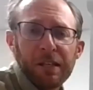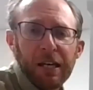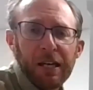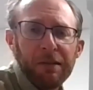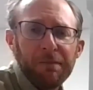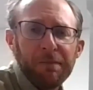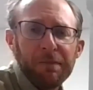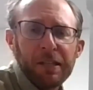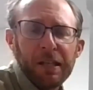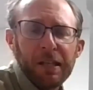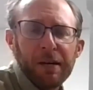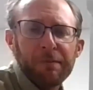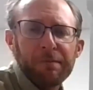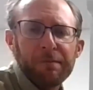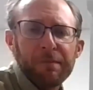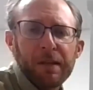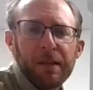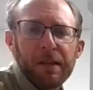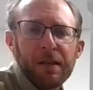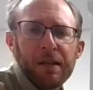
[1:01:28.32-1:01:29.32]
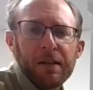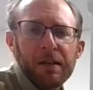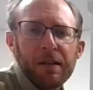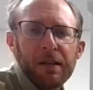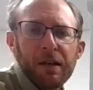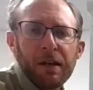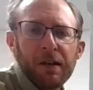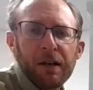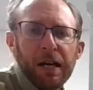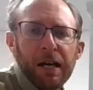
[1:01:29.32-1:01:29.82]
Okay. Yep.
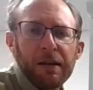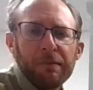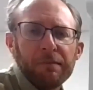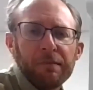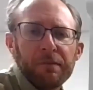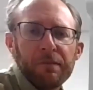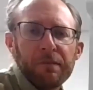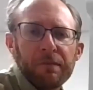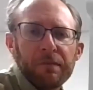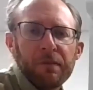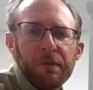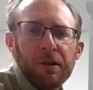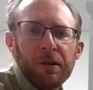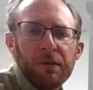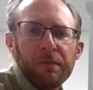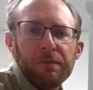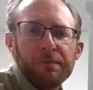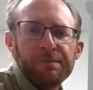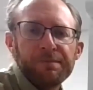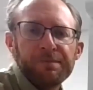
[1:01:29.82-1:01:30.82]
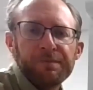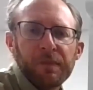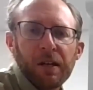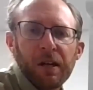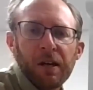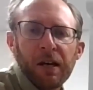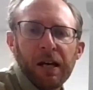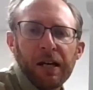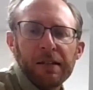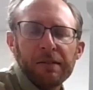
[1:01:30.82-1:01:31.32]
All right.
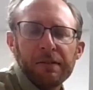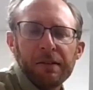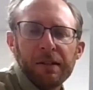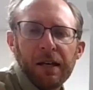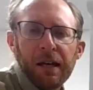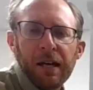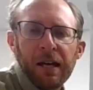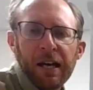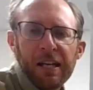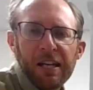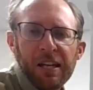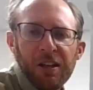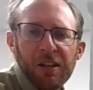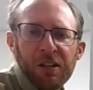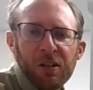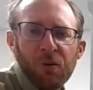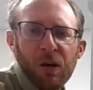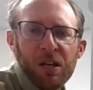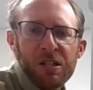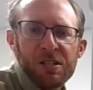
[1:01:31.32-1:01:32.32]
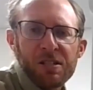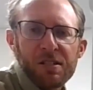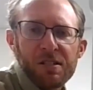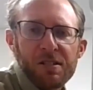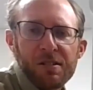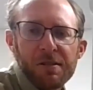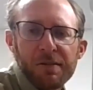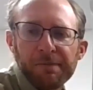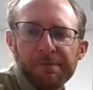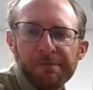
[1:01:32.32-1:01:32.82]
All right. Any other
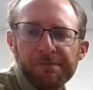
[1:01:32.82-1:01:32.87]
questions?